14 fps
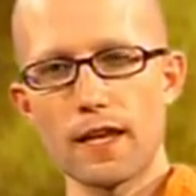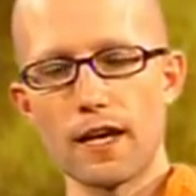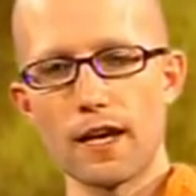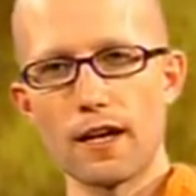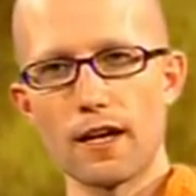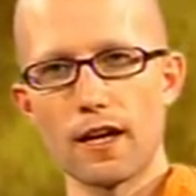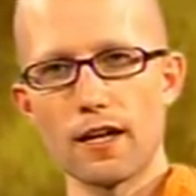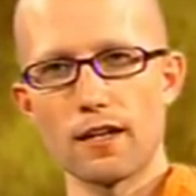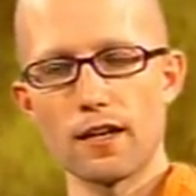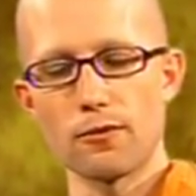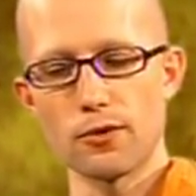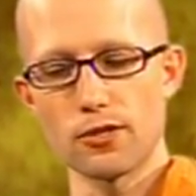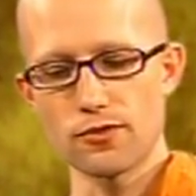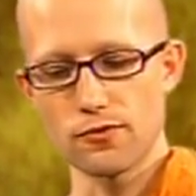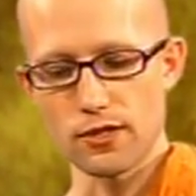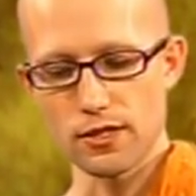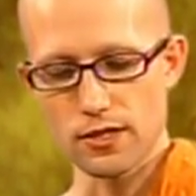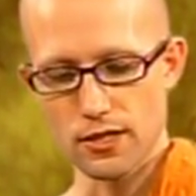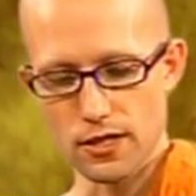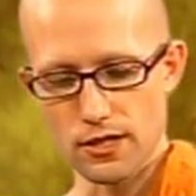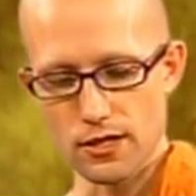Uh, and I wish for
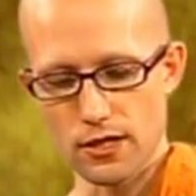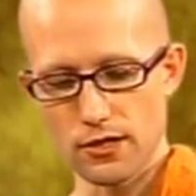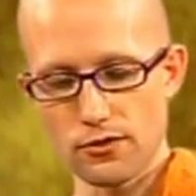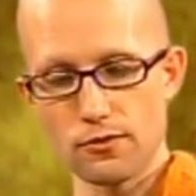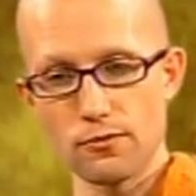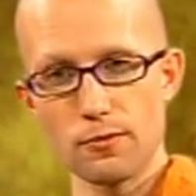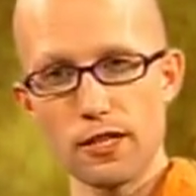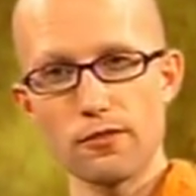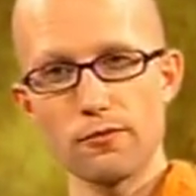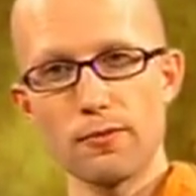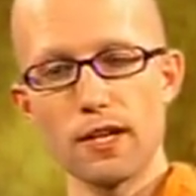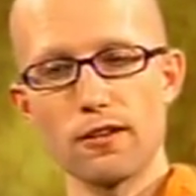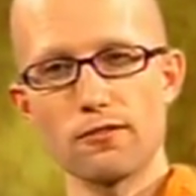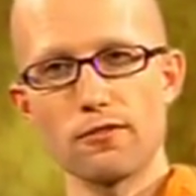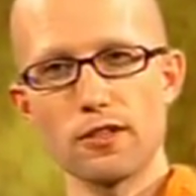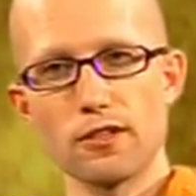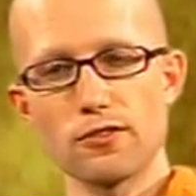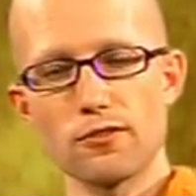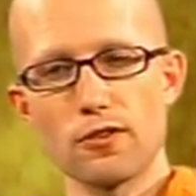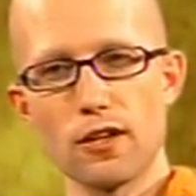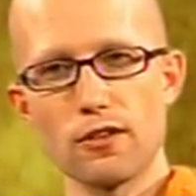this teaching to be of
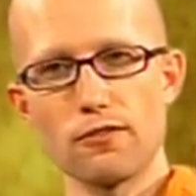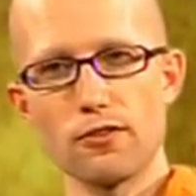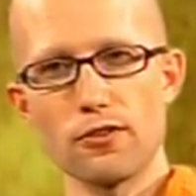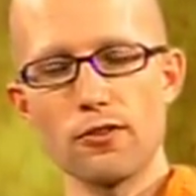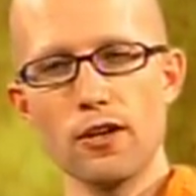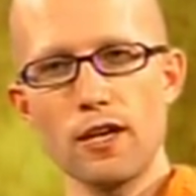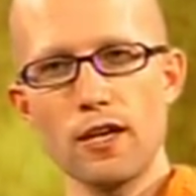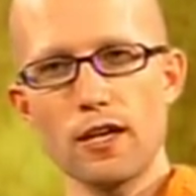benefit to all of you,